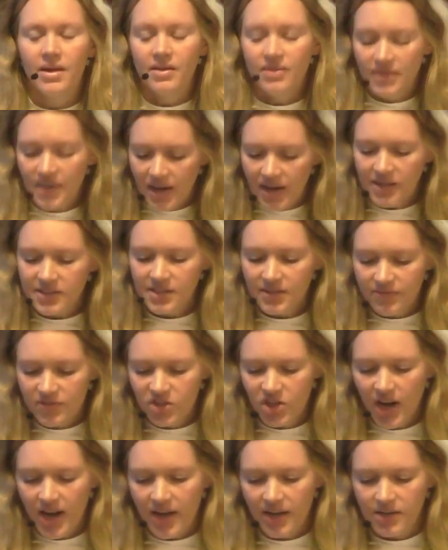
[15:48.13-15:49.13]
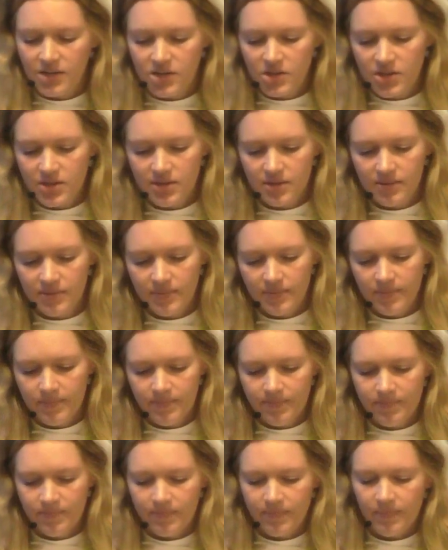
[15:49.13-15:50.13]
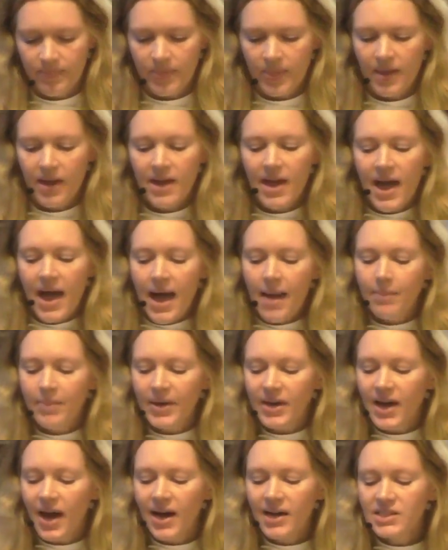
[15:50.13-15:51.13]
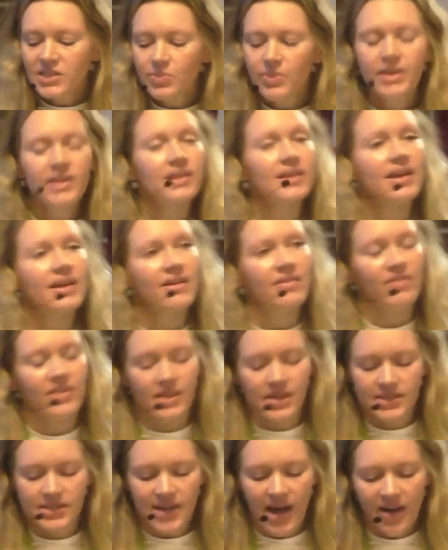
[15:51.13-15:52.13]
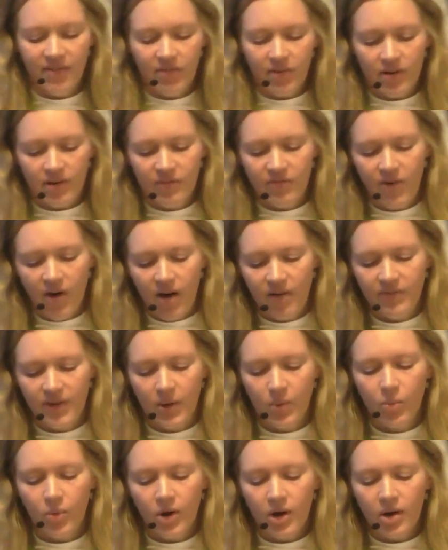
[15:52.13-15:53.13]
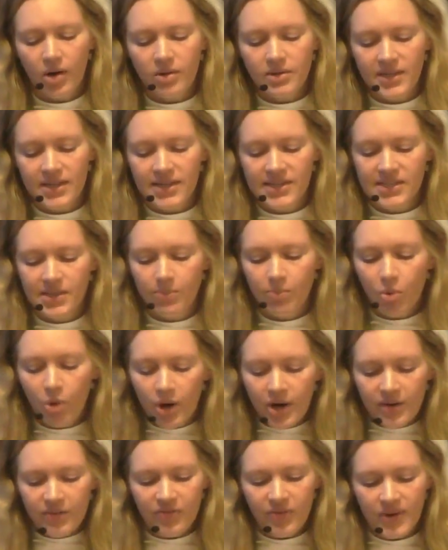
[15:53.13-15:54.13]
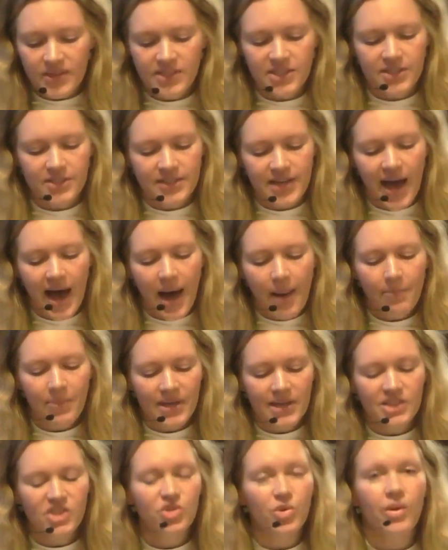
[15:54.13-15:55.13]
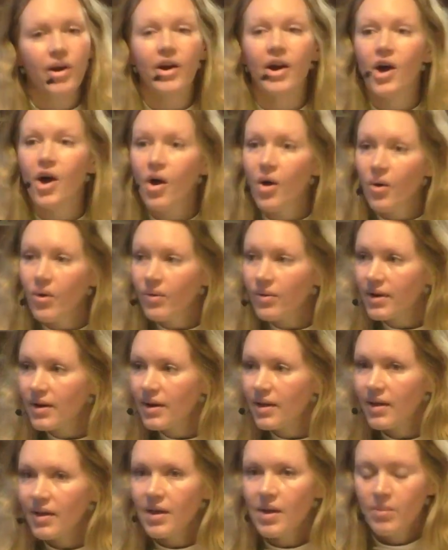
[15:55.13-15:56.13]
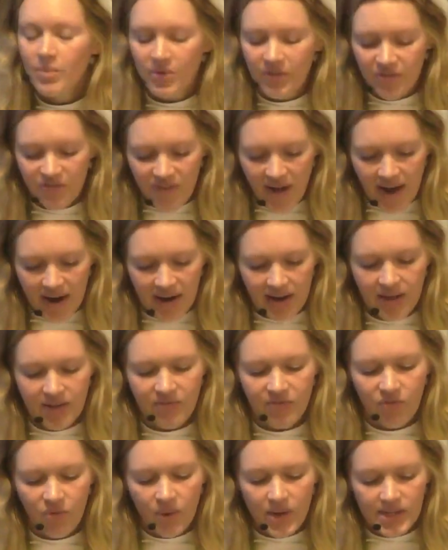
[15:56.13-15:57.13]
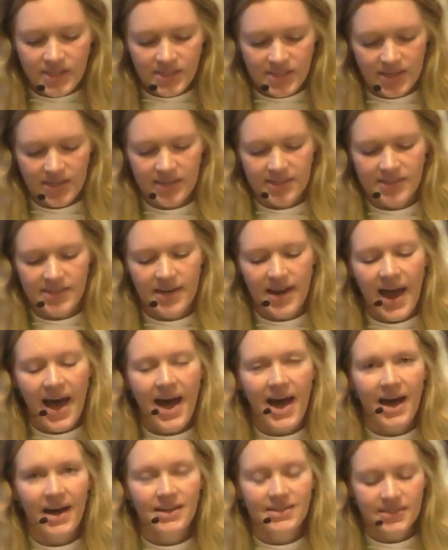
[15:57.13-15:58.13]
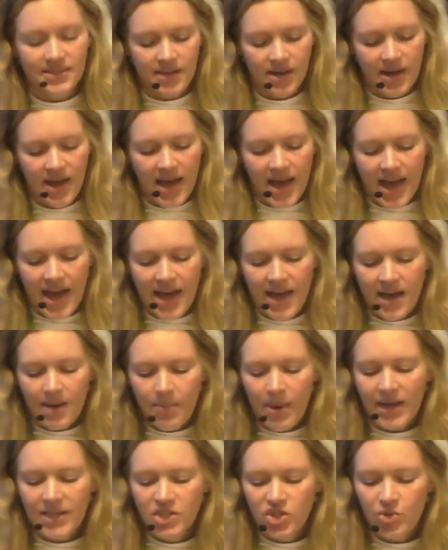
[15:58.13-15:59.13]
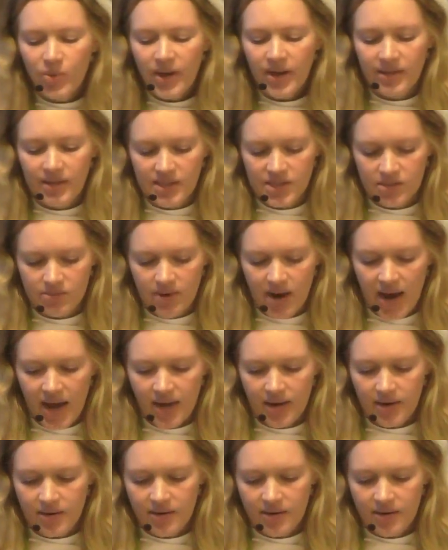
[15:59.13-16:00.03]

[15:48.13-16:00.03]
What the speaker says: Things have changed. And because we live in this ever-evolving world, it is important for us to tap into our own prophetic voices and ask, am I doing this right?